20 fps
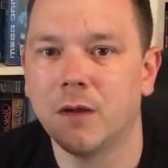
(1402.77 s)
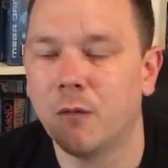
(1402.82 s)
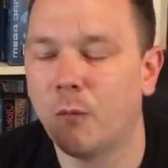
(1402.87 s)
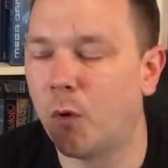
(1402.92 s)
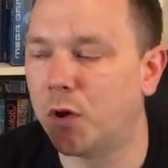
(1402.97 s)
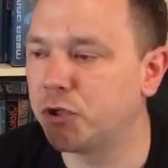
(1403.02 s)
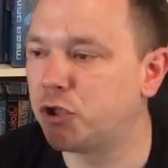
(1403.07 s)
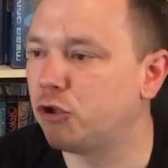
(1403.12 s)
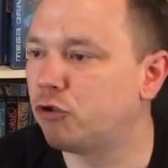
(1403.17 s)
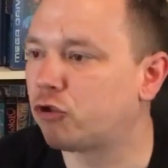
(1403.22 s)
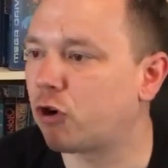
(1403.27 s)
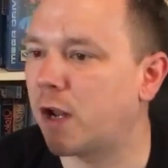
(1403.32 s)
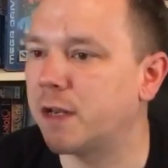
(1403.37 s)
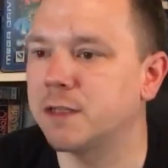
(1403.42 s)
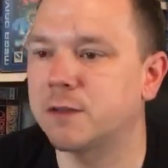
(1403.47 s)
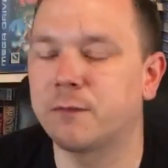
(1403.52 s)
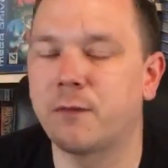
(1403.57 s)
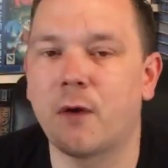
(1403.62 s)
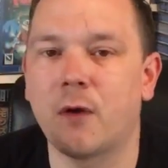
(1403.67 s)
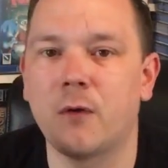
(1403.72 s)
once you
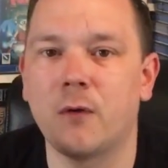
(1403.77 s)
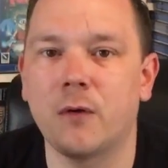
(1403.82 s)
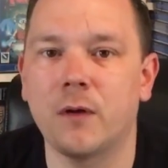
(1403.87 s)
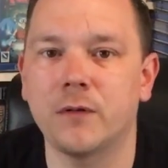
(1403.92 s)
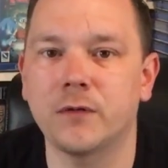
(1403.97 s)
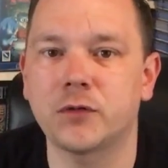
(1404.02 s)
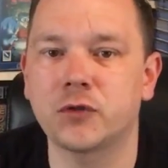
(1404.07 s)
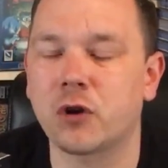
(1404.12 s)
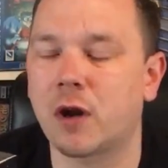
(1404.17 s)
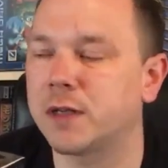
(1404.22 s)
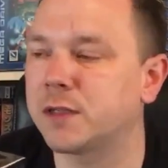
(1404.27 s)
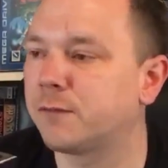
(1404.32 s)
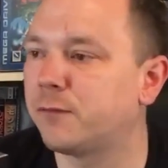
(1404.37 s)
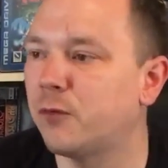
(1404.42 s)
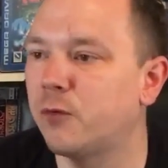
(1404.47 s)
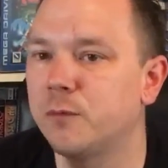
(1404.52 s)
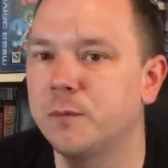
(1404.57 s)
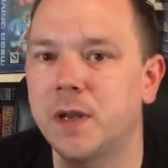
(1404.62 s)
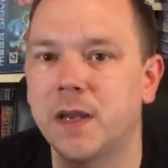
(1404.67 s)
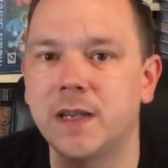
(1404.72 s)

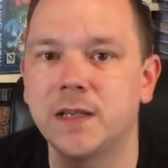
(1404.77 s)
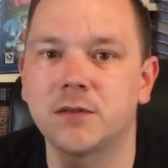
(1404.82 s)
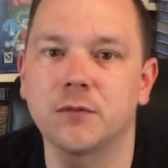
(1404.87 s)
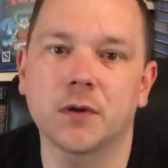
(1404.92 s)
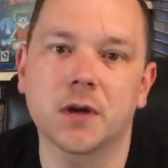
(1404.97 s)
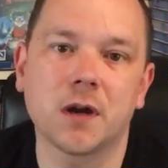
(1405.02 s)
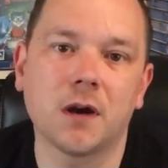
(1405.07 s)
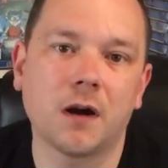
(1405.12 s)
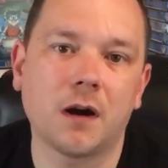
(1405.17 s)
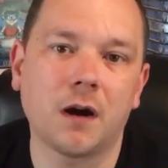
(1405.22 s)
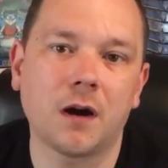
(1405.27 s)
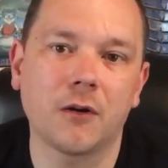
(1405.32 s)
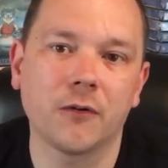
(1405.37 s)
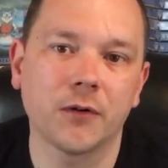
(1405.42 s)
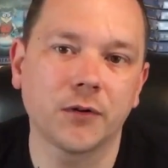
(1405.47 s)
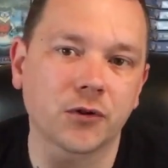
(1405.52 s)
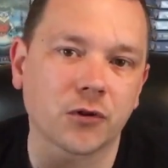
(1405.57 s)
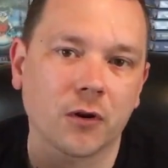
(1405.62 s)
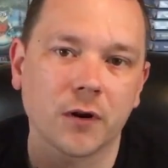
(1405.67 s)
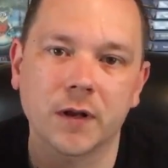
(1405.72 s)
transformed it into a car
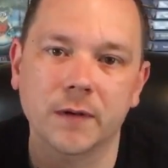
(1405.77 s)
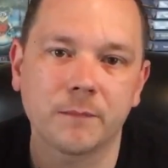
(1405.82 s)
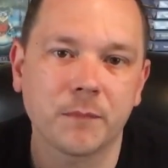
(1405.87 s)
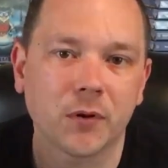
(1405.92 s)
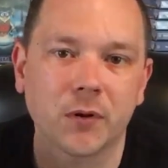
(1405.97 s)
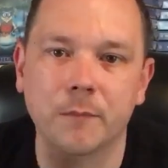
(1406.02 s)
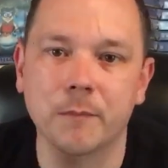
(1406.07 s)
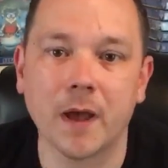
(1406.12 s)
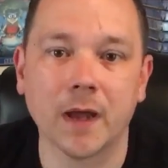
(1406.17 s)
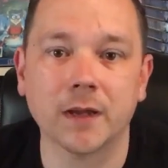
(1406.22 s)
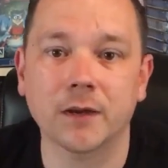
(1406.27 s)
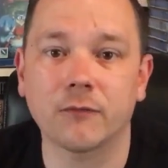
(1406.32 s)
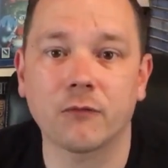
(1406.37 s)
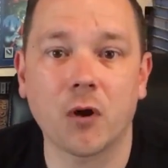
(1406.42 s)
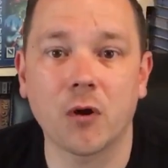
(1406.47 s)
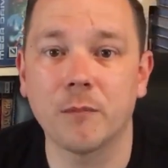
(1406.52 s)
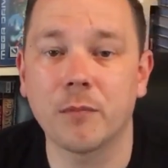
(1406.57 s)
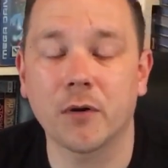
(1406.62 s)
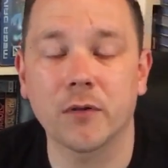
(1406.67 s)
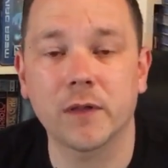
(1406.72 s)
and tried to put it back in the
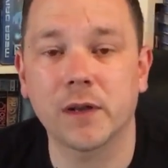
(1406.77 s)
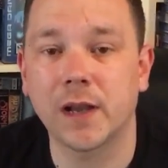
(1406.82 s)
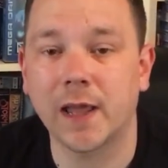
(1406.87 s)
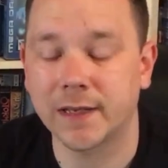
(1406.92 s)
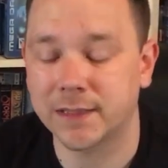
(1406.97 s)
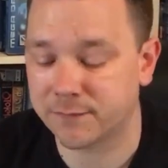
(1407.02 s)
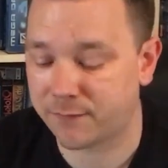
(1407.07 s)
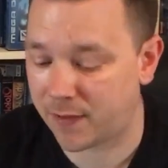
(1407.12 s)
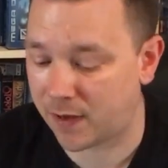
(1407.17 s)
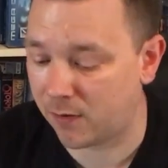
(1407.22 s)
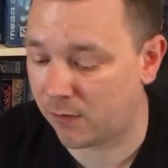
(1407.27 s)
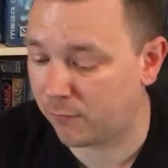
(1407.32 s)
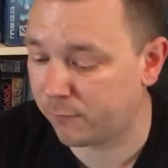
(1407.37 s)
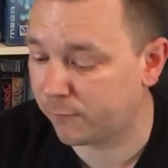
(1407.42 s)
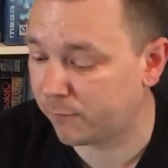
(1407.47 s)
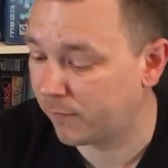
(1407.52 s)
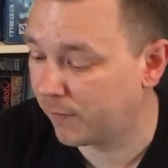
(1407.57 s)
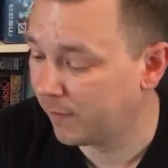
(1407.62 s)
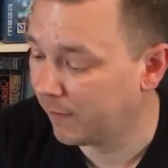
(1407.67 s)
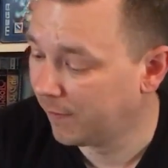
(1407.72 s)
robot, the legs fell
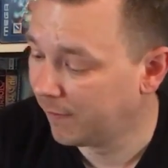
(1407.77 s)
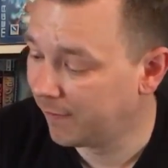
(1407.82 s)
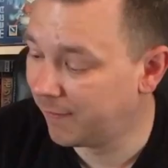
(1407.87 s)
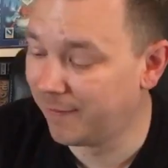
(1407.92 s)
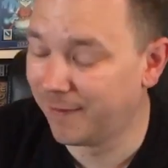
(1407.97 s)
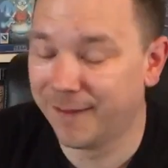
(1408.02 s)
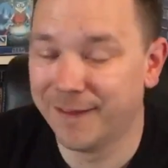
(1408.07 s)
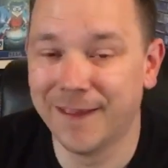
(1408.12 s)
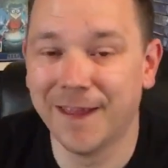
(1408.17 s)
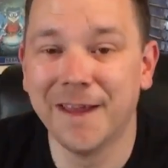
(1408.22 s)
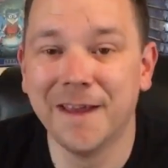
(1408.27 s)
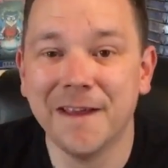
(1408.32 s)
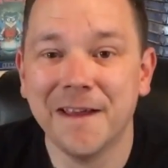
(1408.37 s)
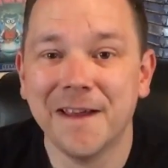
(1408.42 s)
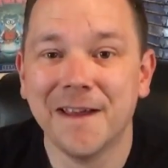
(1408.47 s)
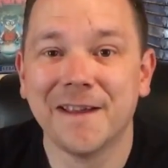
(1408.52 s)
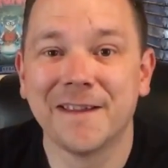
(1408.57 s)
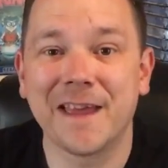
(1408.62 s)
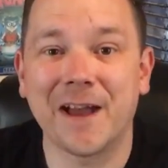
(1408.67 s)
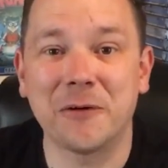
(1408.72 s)
off.
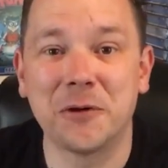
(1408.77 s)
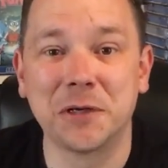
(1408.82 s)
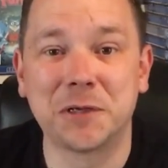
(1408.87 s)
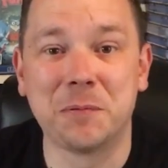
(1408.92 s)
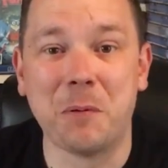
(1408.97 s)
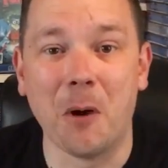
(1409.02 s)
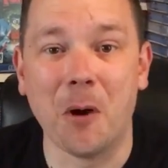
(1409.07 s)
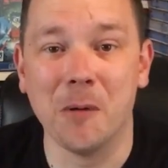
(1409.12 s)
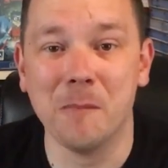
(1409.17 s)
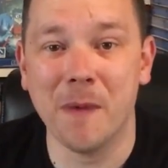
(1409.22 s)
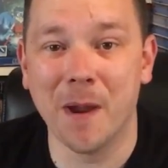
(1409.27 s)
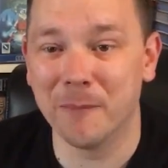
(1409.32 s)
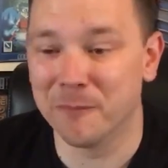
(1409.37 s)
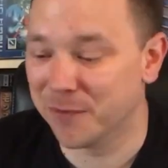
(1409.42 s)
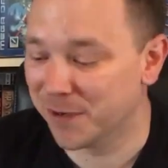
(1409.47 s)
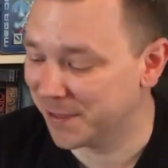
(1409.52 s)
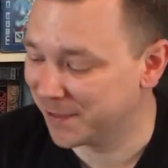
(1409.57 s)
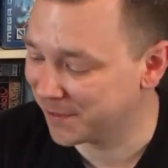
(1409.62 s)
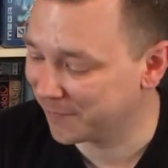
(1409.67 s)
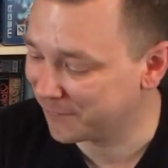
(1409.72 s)
That was my
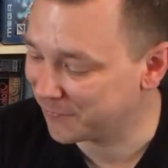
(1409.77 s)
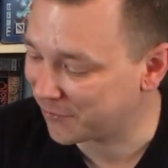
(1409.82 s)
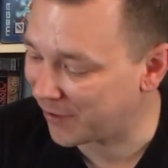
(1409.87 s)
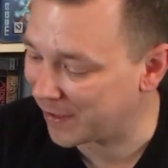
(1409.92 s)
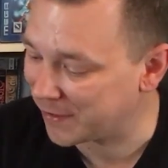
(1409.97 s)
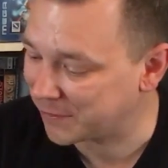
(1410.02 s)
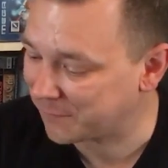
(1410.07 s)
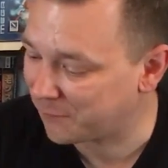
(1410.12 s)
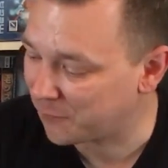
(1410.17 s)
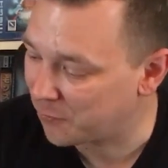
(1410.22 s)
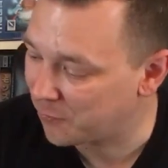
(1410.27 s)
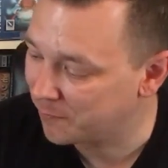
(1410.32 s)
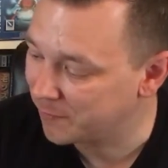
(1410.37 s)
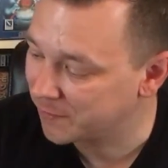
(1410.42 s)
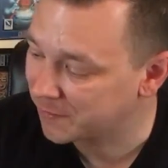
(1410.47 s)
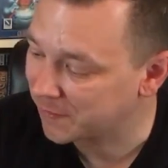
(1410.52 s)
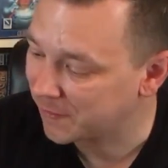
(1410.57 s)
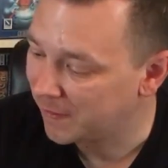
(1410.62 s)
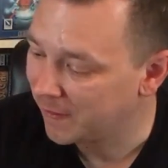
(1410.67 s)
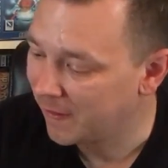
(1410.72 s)
memories of
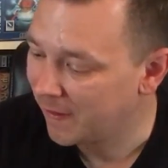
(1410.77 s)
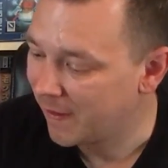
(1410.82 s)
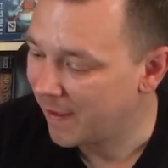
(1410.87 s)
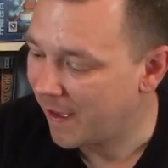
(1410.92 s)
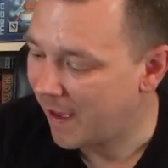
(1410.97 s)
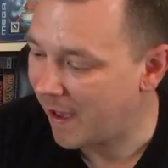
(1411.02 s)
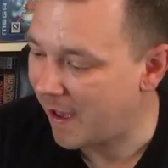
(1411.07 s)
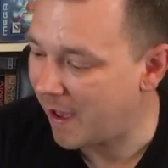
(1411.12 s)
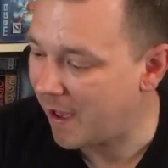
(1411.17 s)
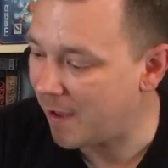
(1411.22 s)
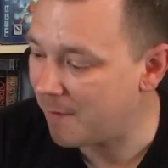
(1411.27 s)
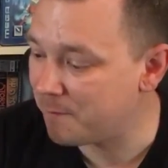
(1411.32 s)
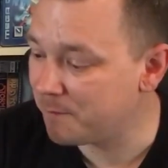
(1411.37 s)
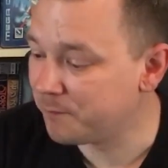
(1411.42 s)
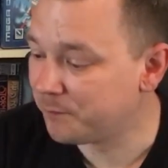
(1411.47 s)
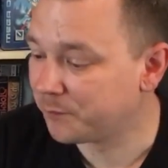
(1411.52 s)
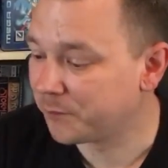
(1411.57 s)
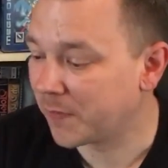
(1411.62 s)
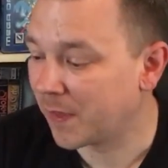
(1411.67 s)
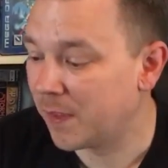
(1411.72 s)
Transformers. But
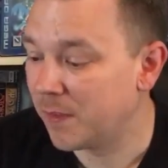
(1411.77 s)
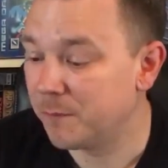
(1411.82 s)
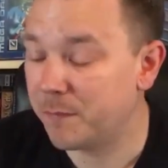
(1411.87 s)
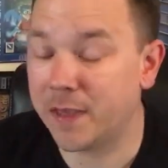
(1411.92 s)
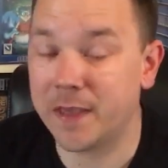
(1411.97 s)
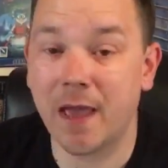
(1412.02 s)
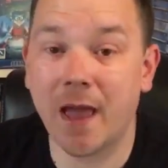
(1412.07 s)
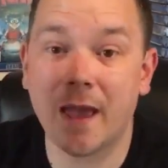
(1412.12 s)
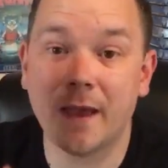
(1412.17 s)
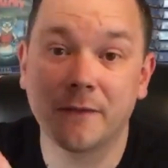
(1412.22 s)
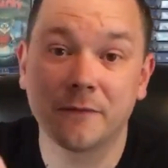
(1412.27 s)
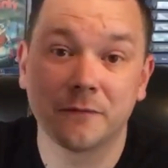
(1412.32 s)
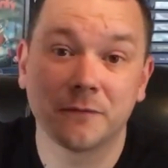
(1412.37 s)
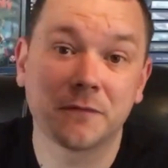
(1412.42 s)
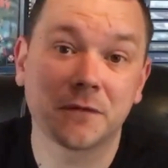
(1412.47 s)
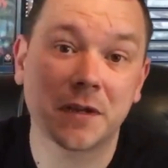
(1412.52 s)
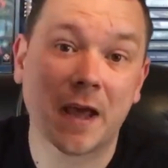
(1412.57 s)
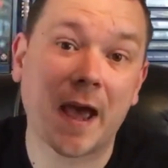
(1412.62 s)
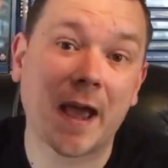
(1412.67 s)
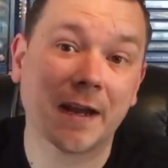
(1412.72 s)
yeah,
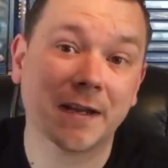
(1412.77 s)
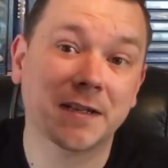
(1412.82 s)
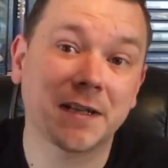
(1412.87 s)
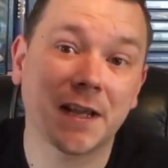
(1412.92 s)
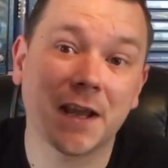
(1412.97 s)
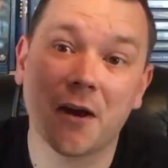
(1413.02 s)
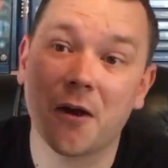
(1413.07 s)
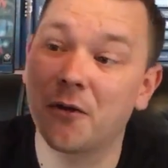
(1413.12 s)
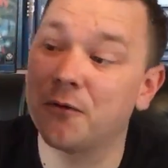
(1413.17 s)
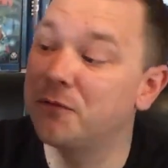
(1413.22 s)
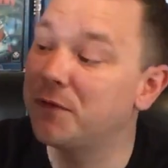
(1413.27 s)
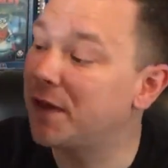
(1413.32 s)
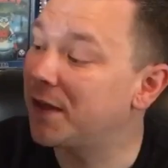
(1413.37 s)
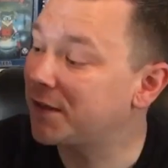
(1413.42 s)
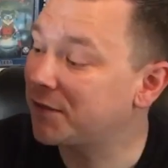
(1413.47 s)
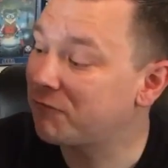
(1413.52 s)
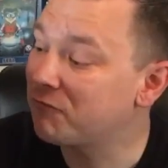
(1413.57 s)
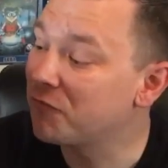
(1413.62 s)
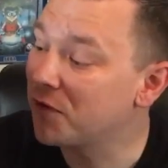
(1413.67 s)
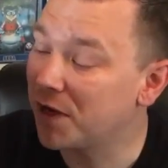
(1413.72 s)
to actually own
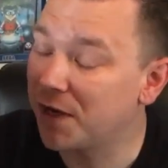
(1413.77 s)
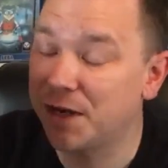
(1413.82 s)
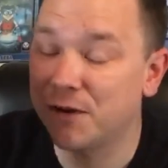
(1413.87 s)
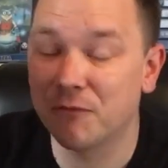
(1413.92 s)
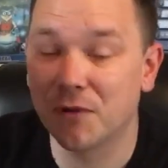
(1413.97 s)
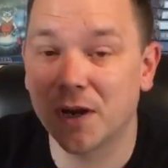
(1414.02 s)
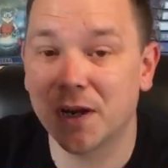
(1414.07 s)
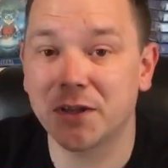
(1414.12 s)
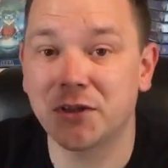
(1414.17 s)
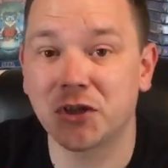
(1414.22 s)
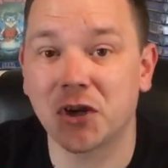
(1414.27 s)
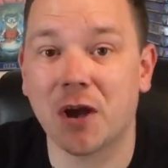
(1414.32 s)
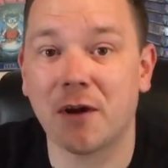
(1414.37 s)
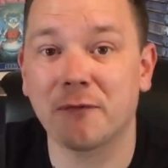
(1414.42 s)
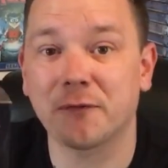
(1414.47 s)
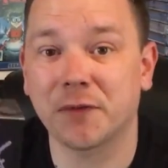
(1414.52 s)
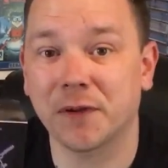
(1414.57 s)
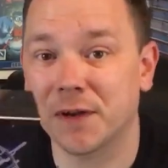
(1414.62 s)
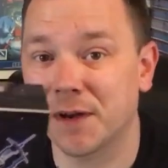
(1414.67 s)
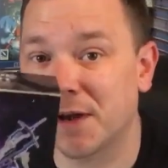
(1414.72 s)
this, really, really
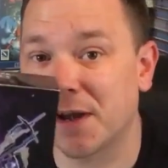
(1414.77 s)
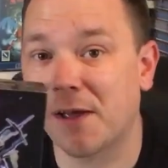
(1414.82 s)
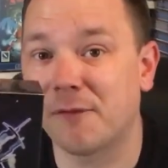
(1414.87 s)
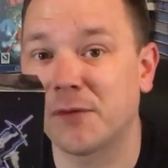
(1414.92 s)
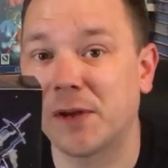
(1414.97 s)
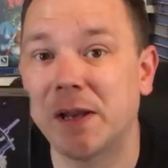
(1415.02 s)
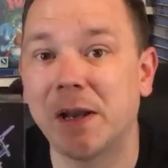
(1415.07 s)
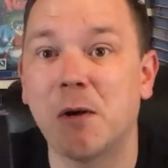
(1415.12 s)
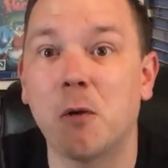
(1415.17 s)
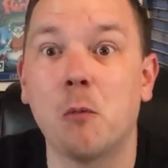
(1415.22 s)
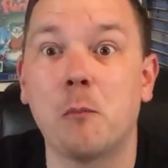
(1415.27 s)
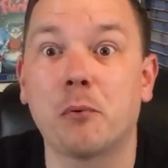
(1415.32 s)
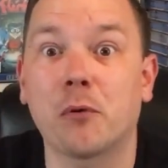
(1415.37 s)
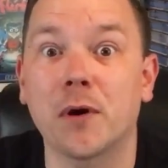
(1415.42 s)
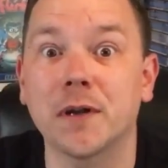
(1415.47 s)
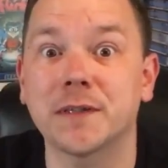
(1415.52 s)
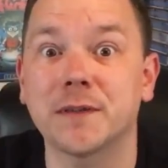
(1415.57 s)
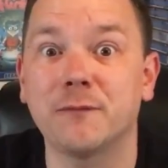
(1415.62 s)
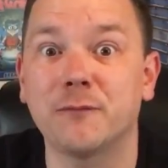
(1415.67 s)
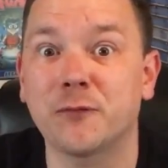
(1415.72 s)
chuffed, and a lovely little
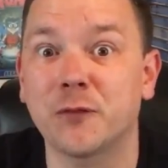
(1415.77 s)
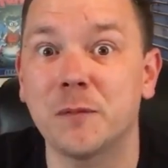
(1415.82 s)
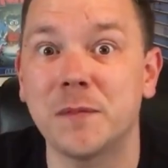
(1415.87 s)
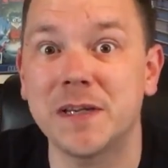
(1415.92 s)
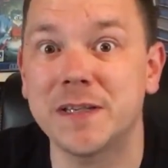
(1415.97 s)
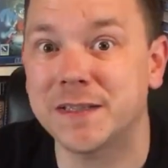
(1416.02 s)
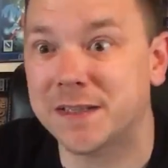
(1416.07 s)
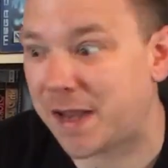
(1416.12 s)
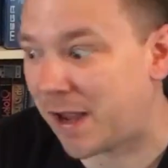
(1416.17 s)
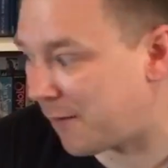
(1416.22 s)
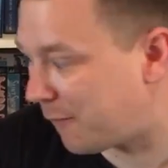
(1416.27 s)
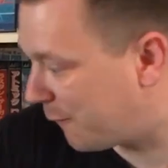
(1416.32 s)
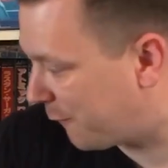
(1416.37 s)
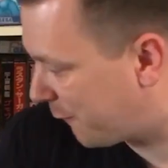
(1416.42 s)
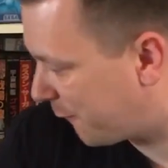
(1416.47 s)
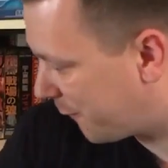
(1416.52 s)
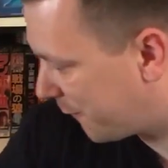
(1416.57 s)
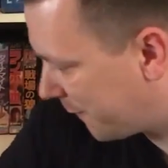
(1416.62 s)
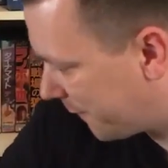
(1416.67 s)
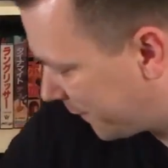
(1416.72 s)
present for
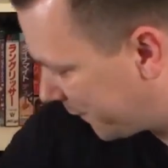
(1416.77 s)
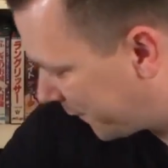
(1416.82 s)
myself.